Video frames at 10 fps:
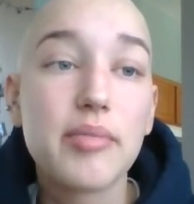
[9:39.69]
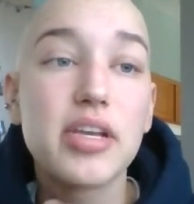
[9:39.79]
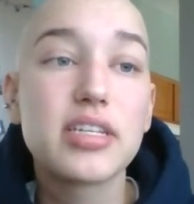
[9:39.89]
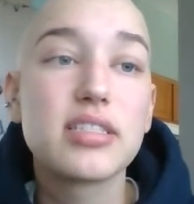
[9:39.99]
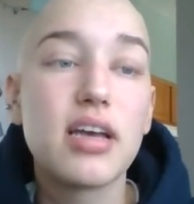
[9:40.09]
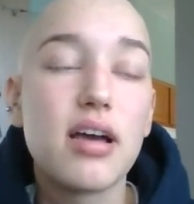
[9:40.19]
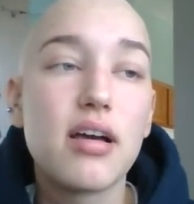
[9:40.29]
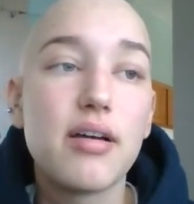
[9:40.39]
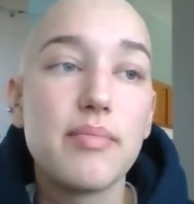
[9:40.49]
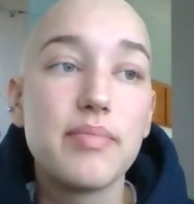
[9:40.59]
because
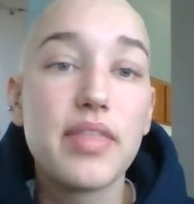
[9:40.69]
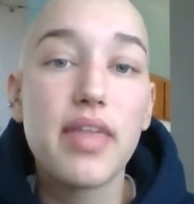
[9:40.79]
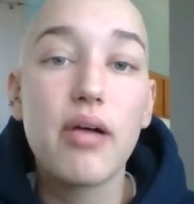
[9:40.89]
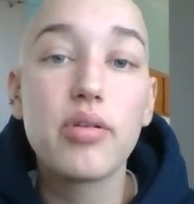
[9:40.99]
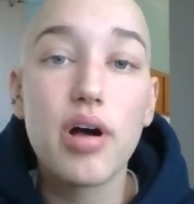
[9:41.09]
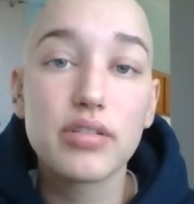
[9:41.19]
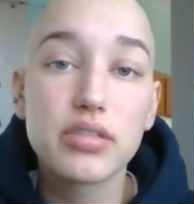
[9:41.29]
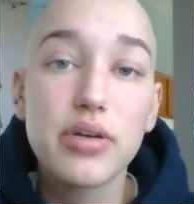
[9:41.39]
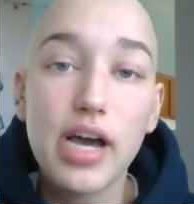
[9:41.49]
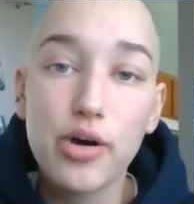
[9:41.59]
that will
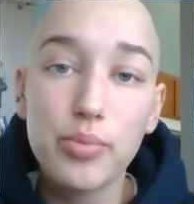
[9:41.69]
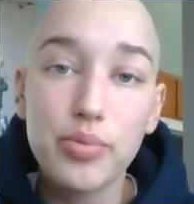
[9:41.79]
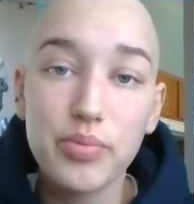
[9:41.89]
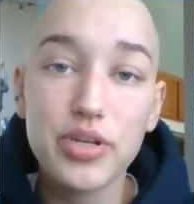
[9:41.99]
also help